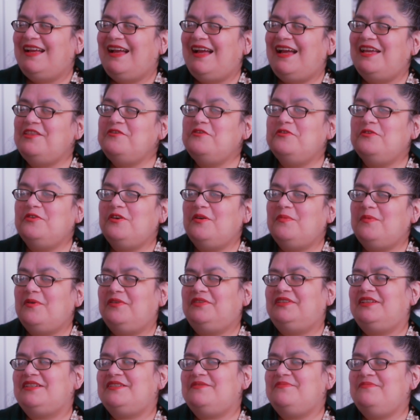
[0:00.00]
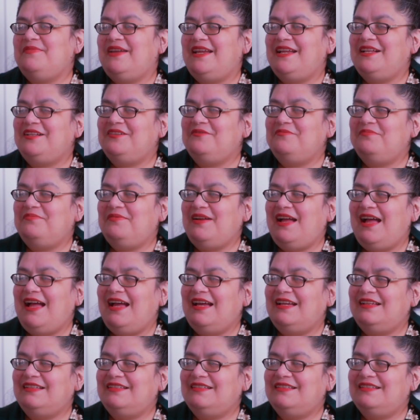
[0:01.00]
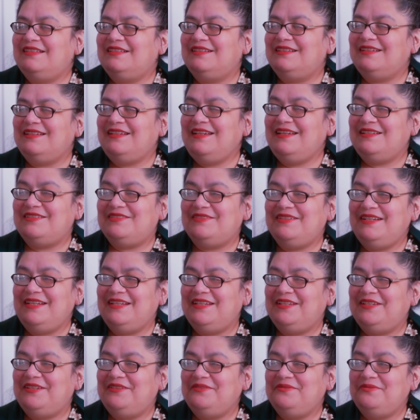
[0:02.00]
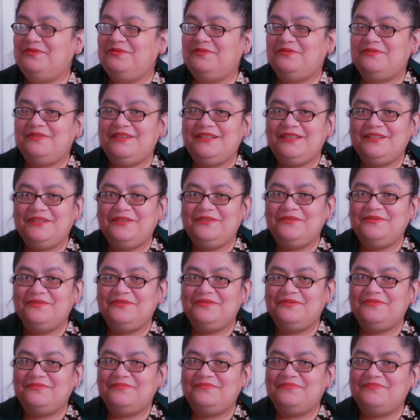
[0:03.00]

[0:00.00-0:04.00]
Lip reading: I don't know about the smell, but it's really cute, really cute.